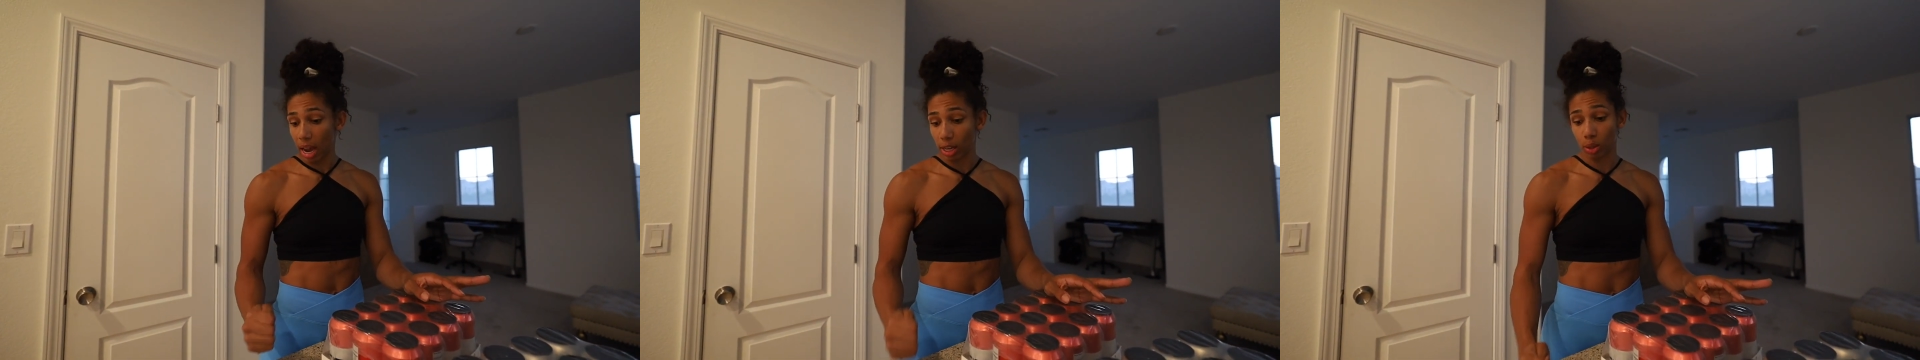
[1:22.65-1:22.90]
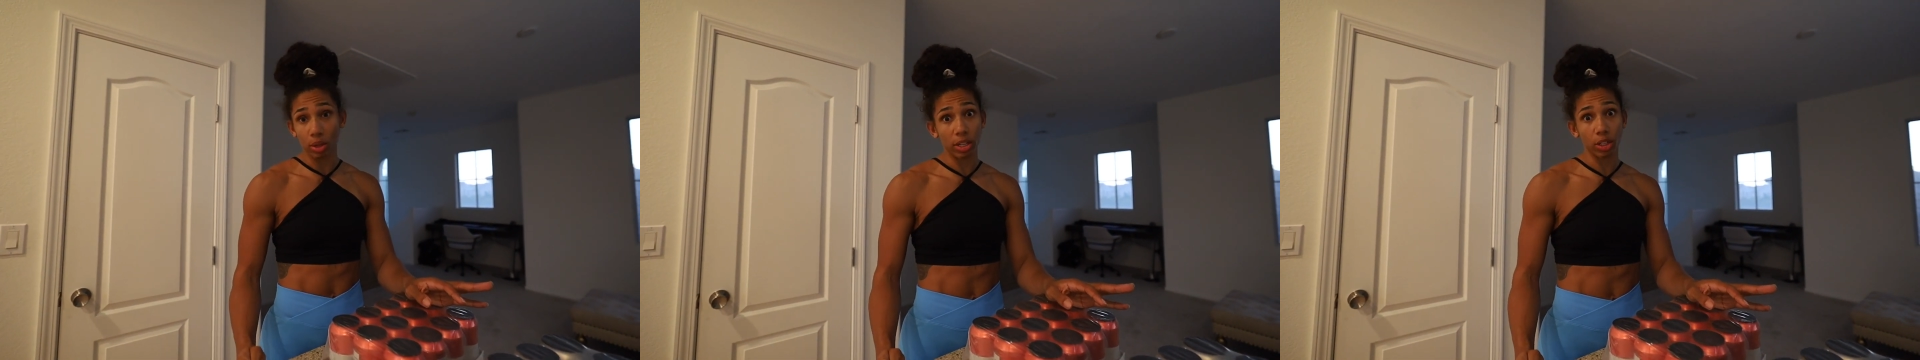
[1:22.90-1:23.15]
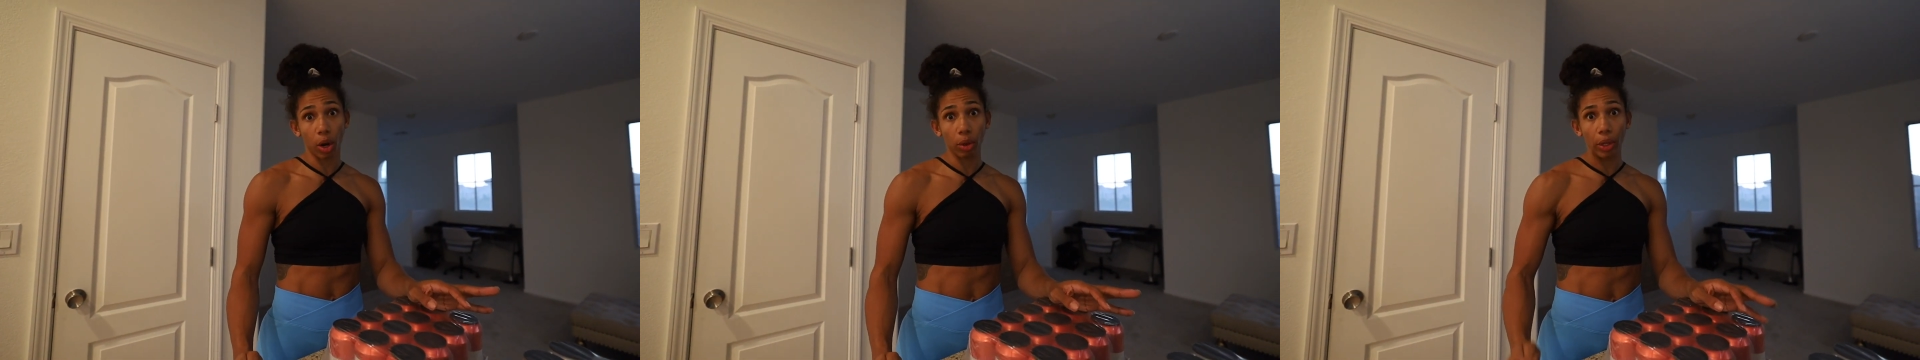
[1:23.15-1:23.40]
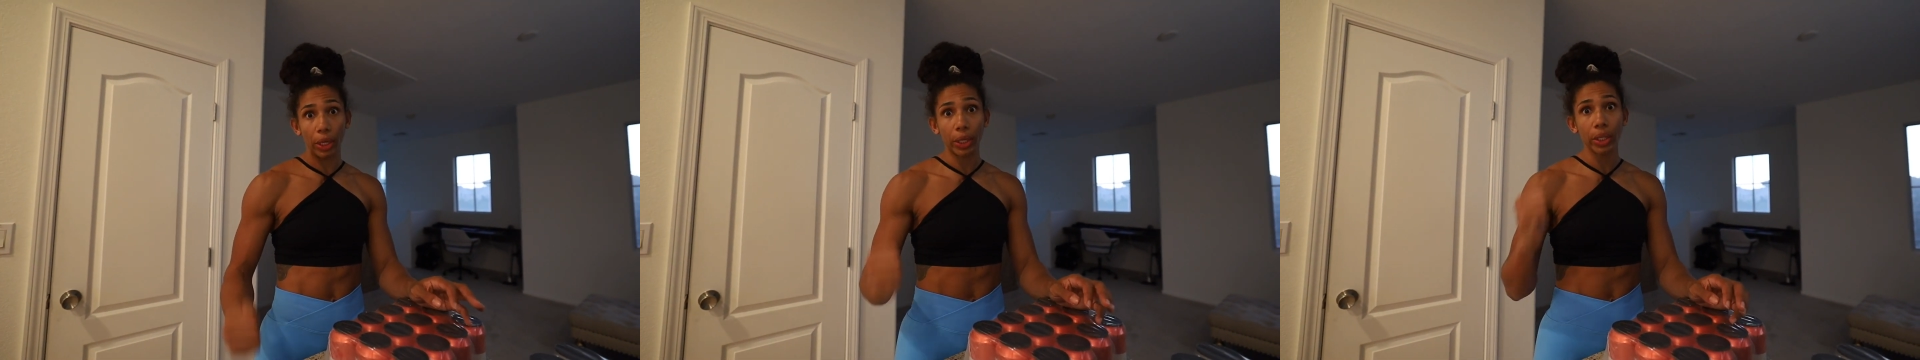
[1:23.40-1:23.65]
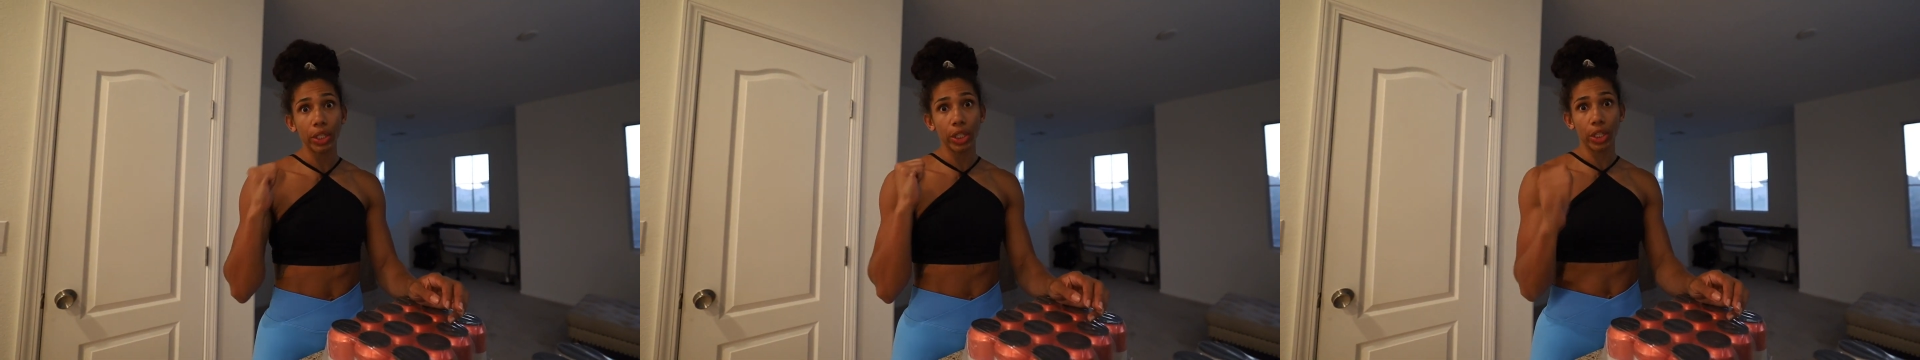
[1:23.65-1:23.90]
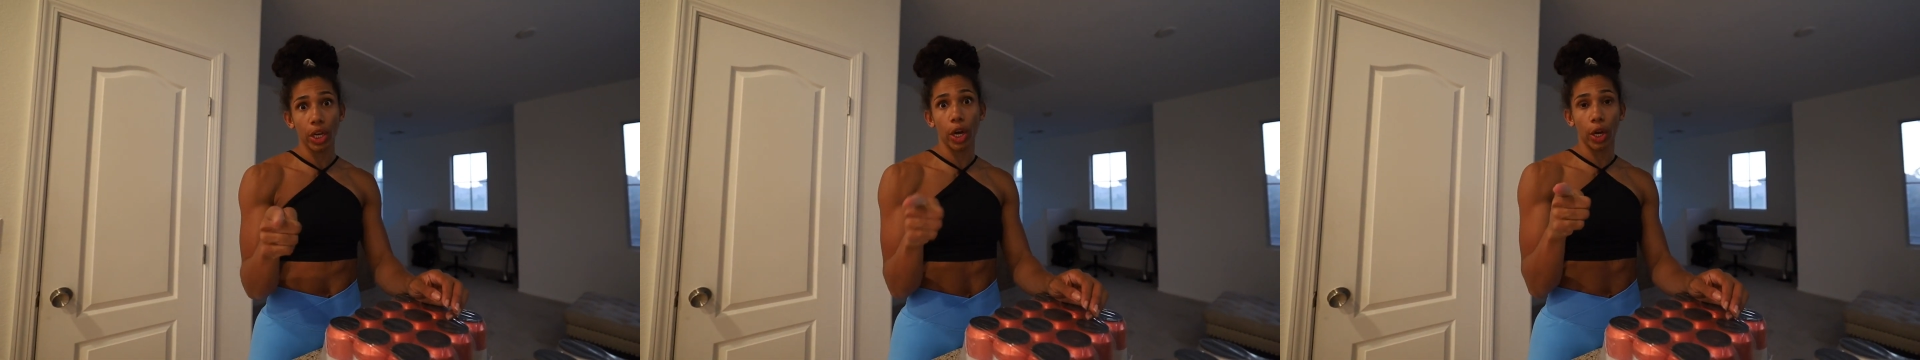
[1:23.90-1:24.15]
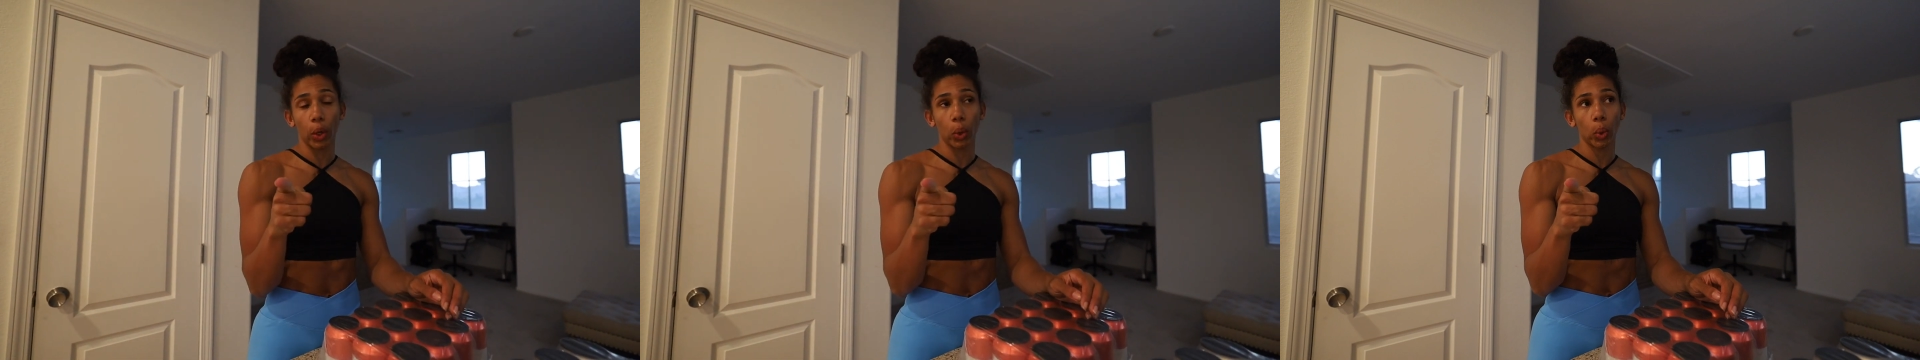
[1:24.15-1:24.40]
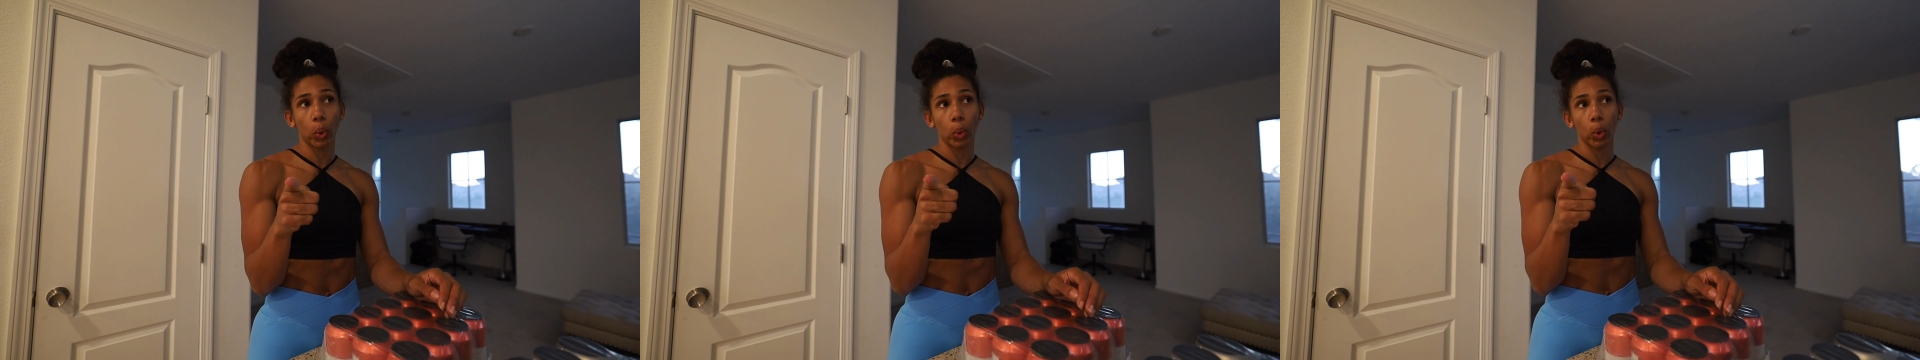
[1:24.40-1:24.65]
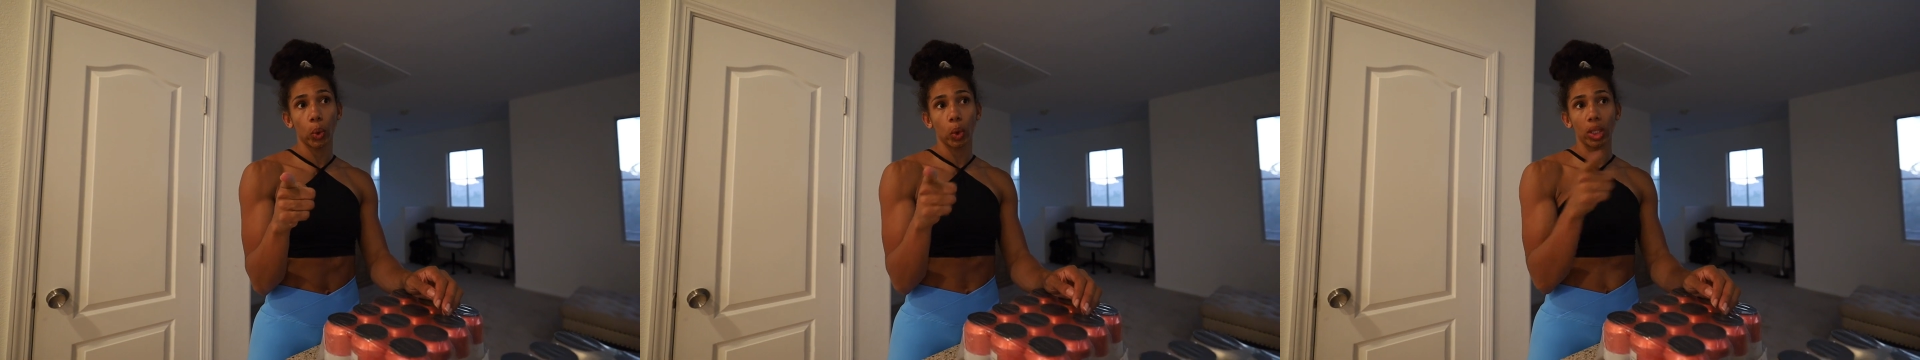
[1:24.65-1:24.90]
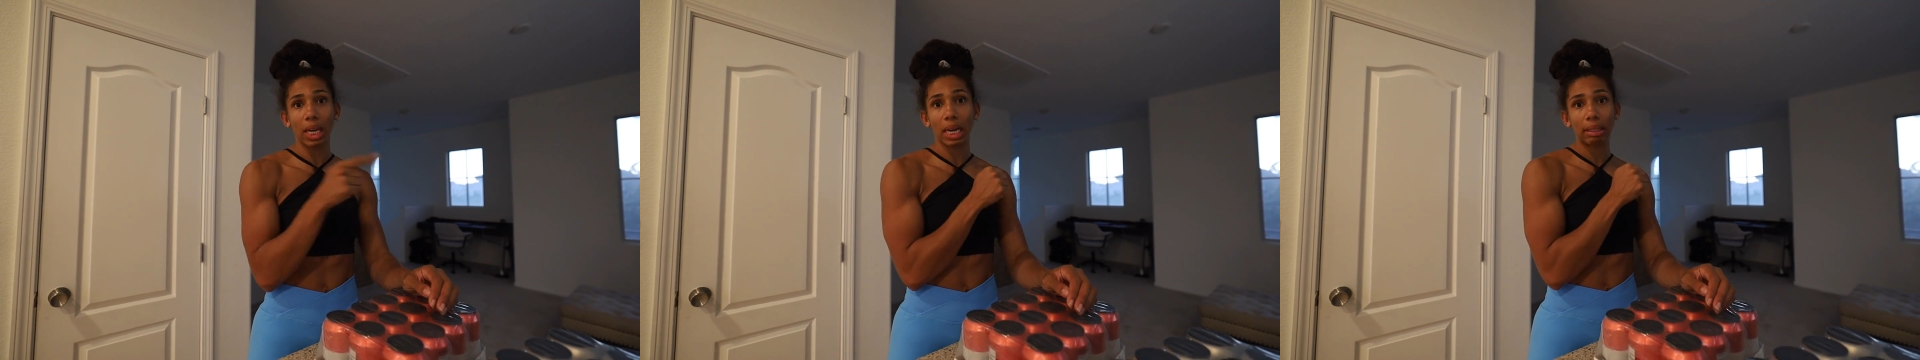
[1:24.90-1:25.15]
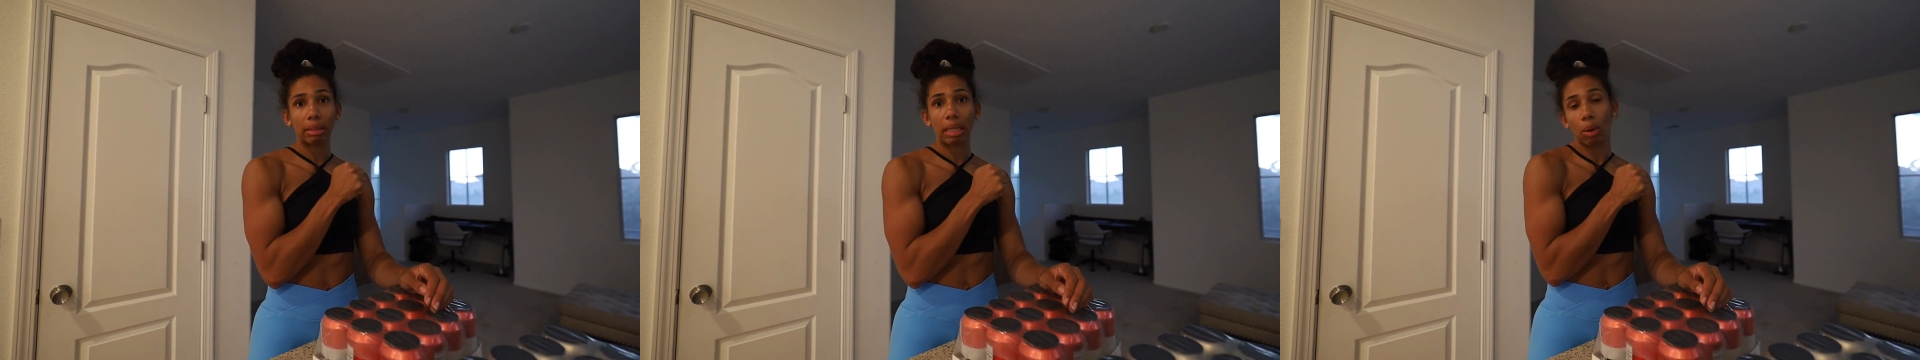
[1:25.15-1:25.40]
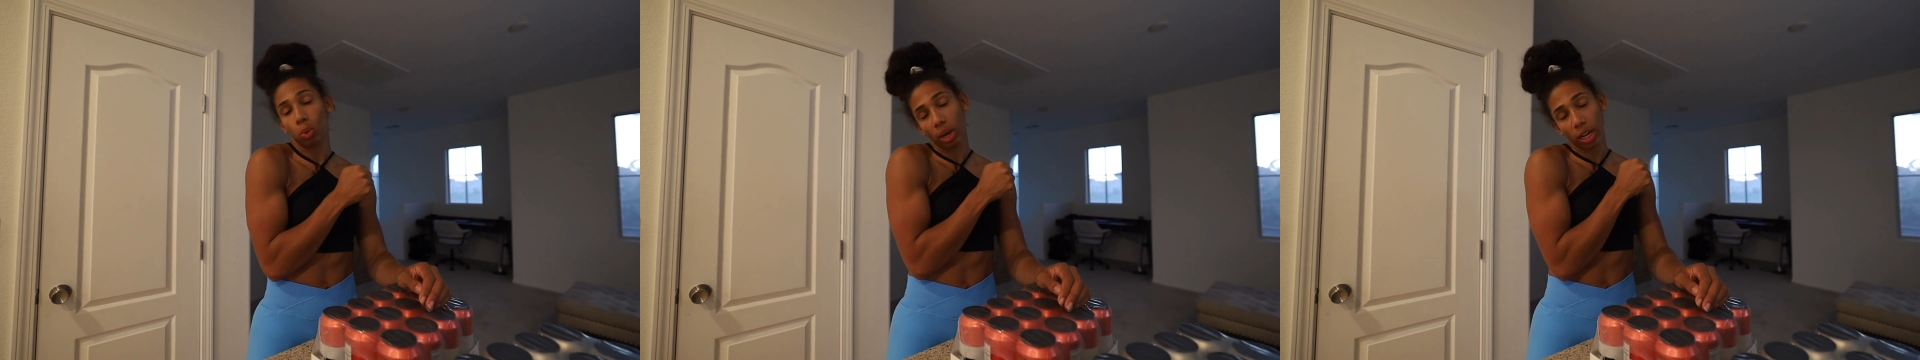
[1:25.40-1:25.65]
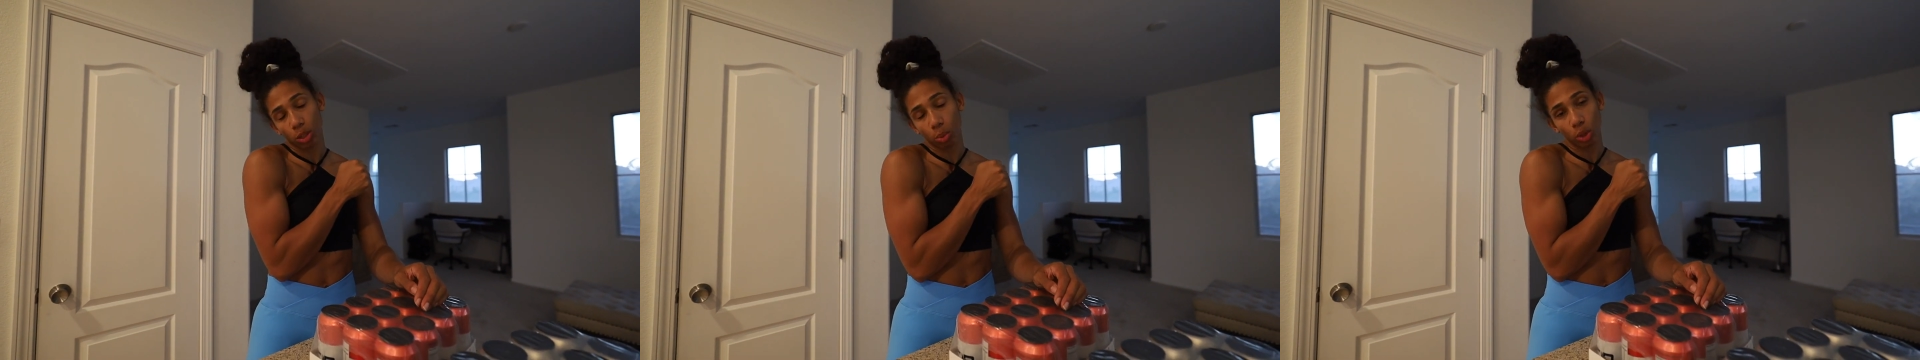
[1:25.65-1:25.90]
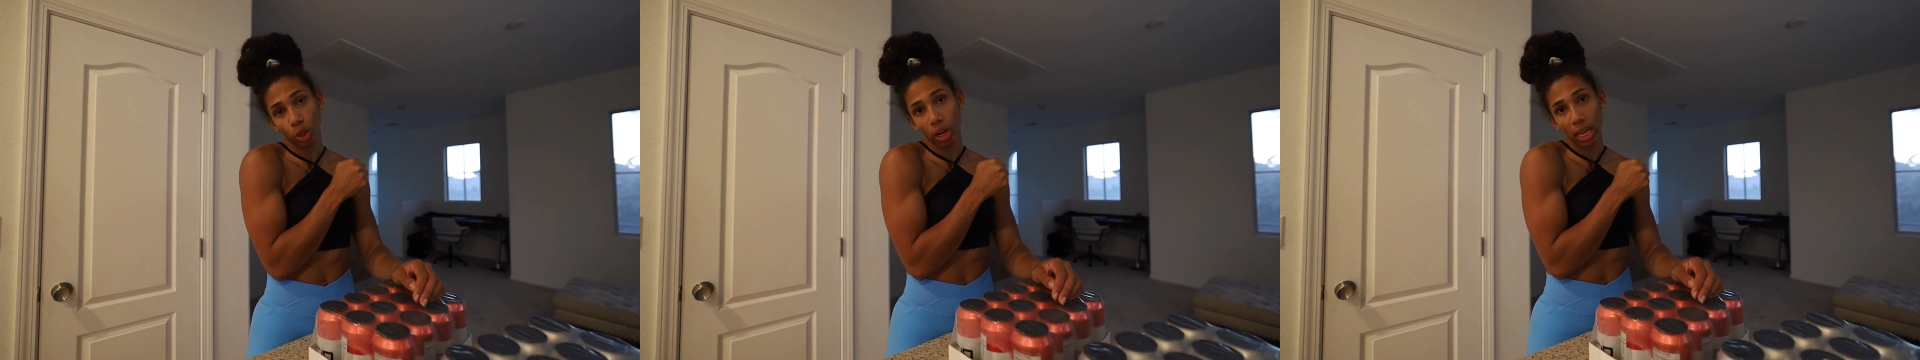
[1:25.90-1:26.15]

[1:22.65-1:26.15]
I do need to go though, so yeah, we'll catch up with you